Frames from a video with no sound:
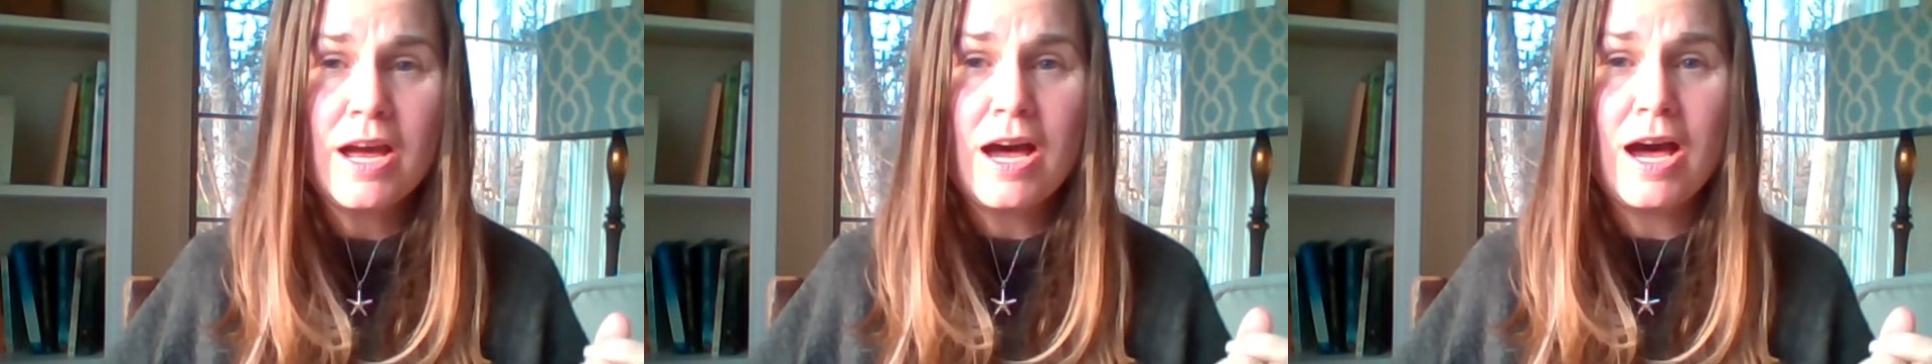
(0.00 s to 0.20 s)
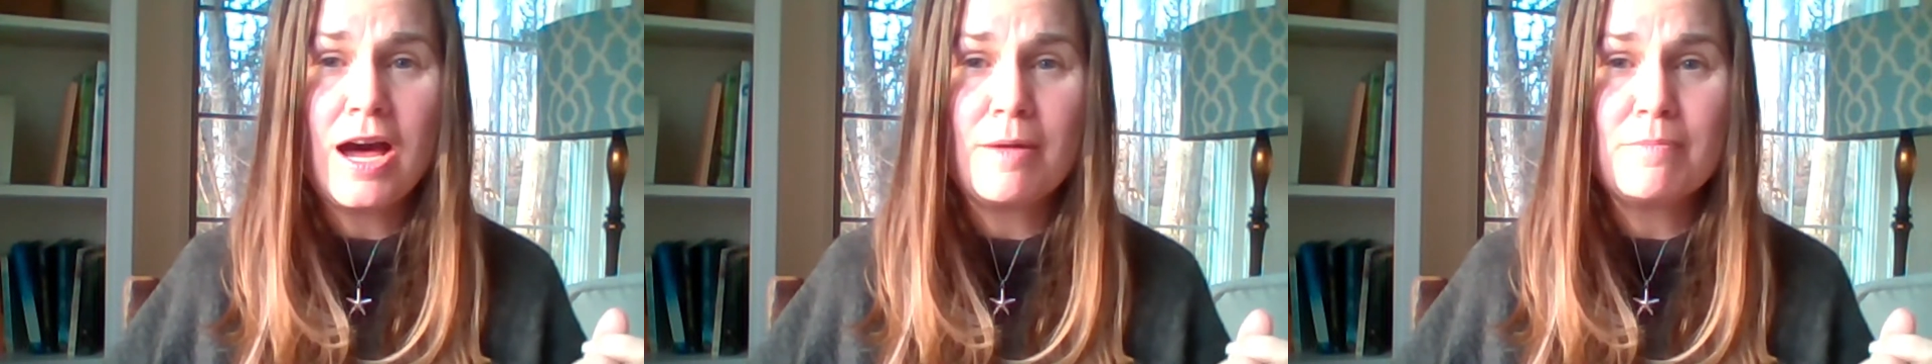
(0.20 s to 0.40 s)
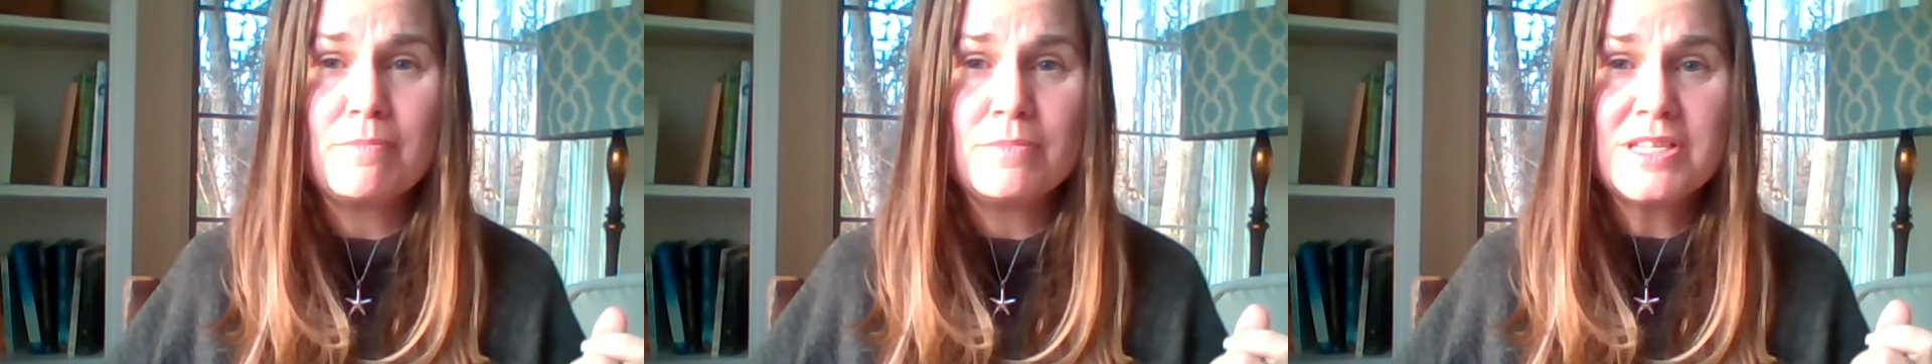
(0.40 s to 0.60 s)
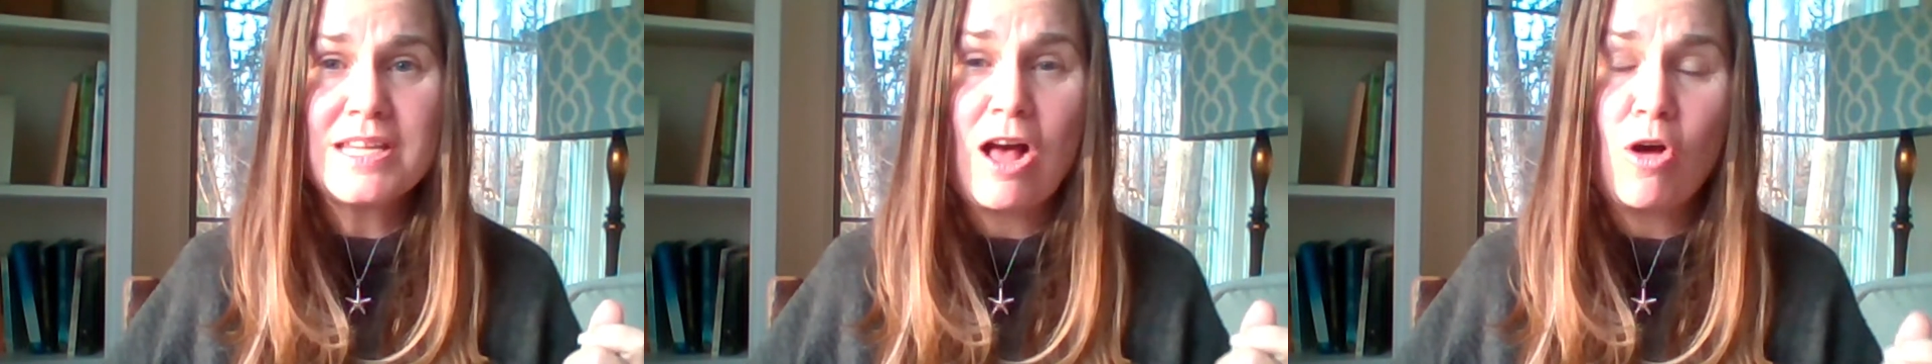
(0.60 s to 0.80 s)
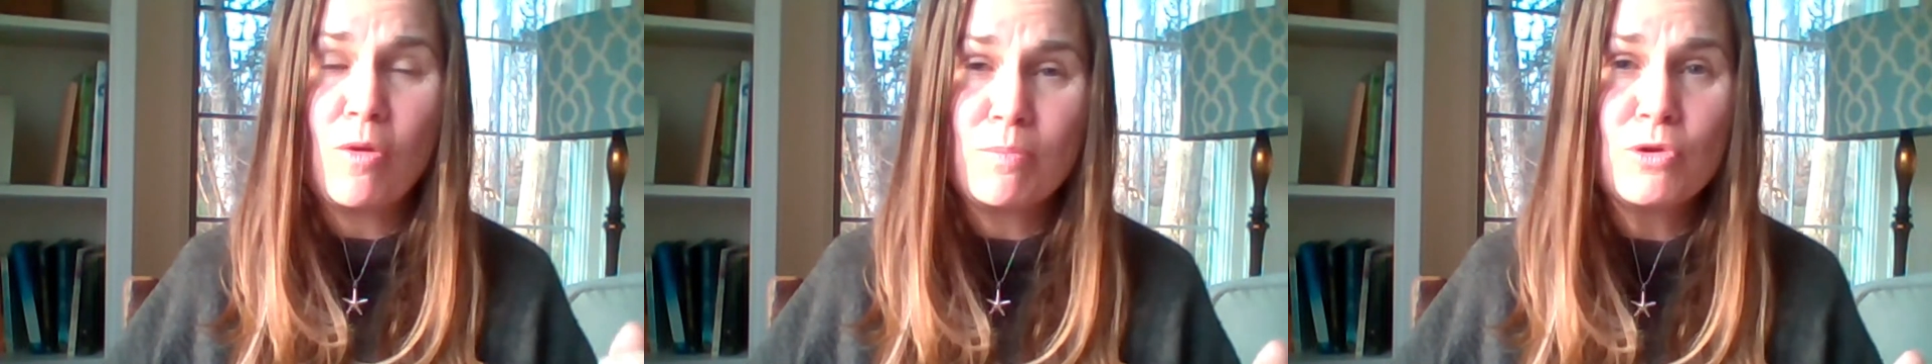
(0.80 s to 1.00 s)
to
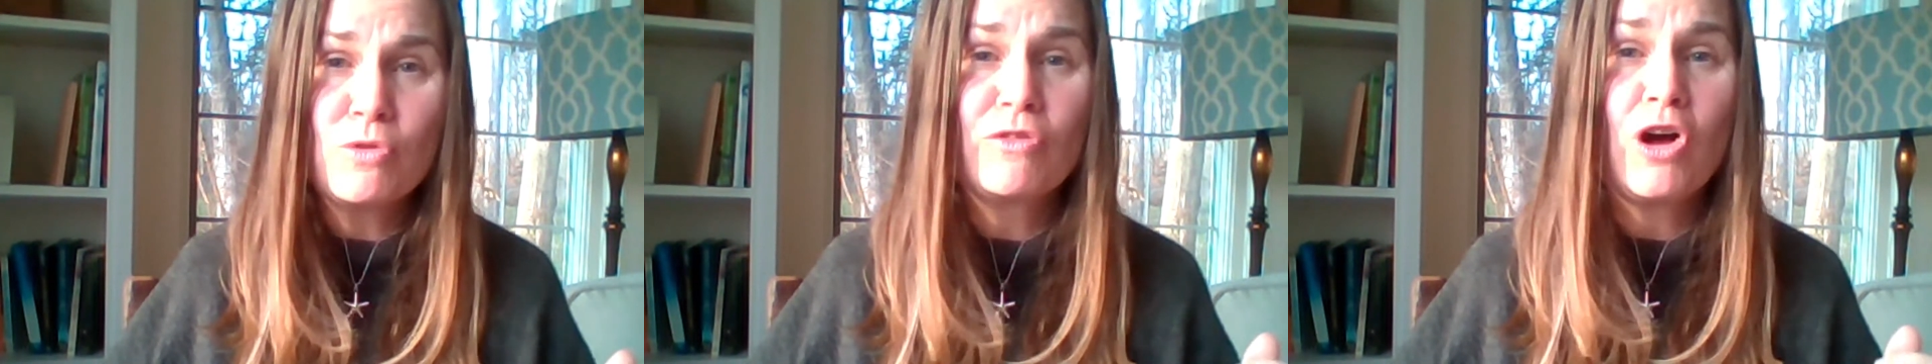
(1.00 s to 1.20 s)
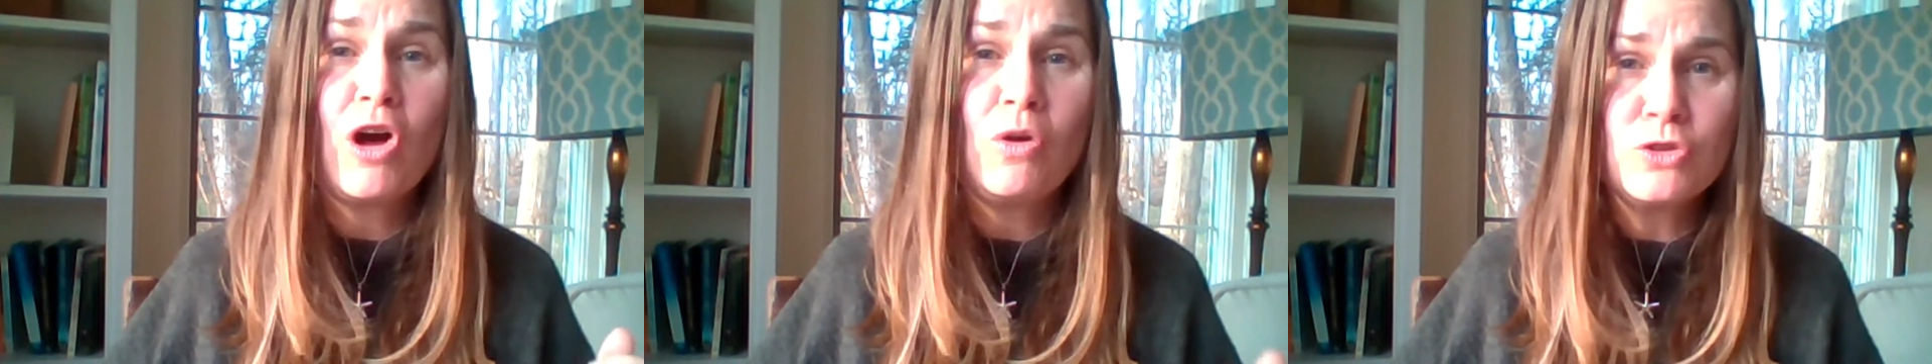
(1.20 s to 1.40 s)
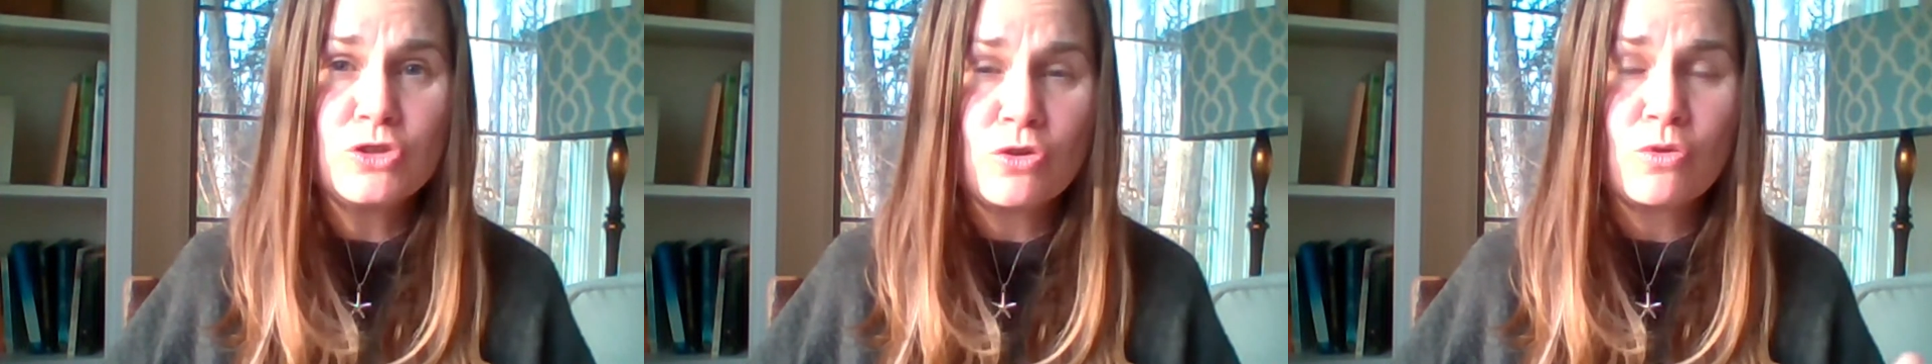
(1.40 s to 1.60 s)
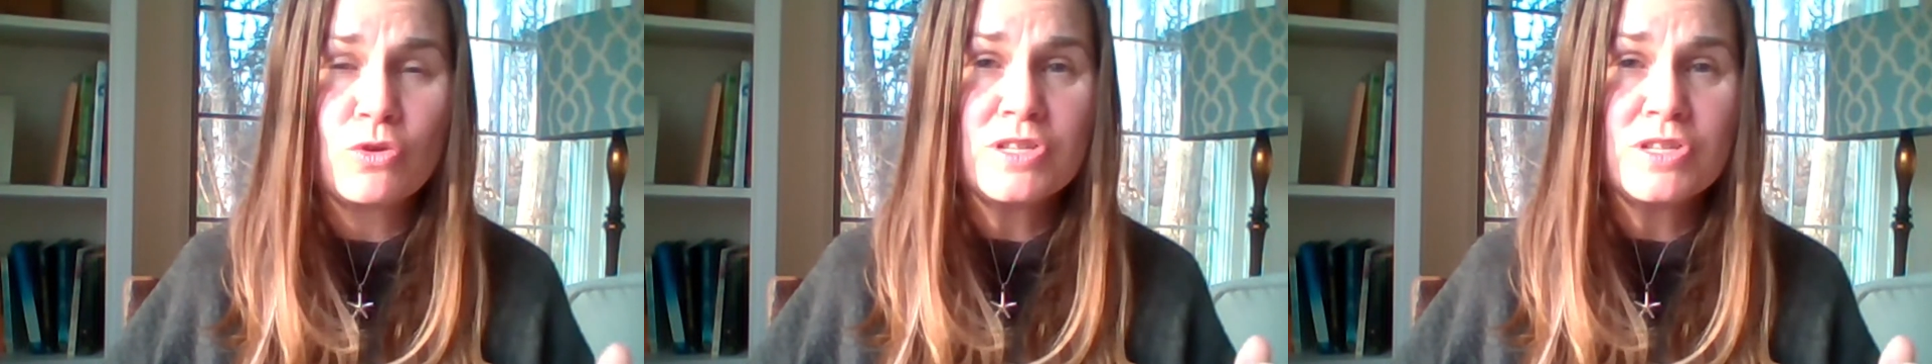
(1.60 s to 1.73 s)
help move culture